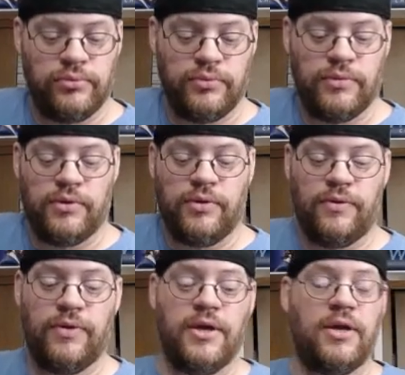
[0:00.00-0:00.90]

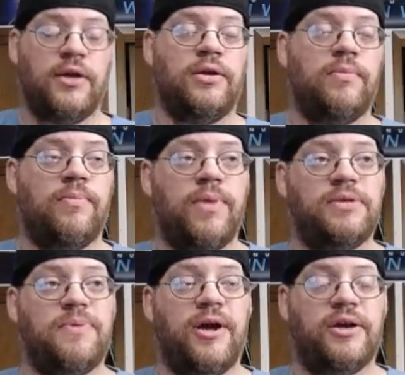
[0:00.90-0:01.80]
the Best Buy
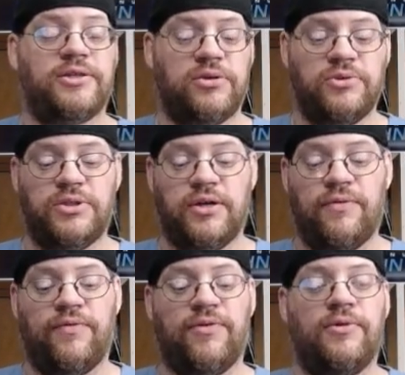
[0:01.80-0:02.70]
exclusive
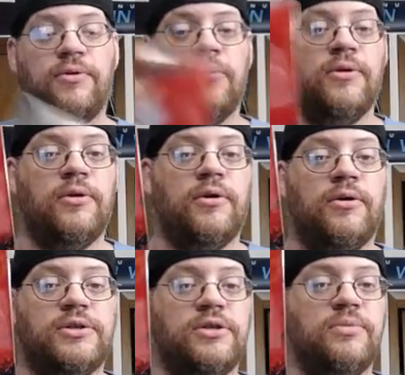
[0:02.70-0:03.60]

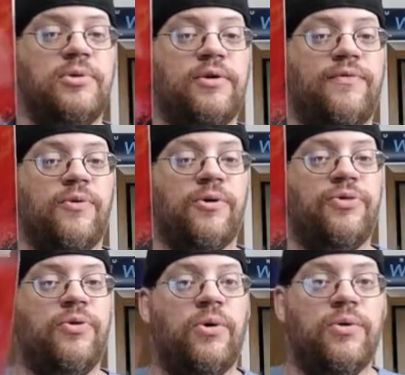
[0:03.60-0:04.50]
steelbook for Thor
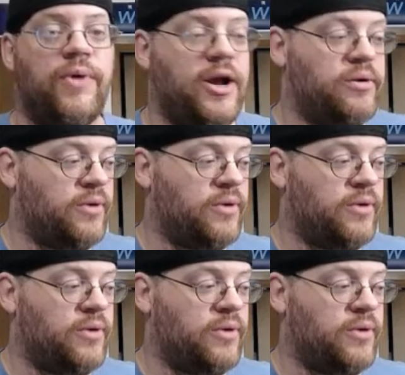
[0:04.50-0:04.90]
Ragnarok.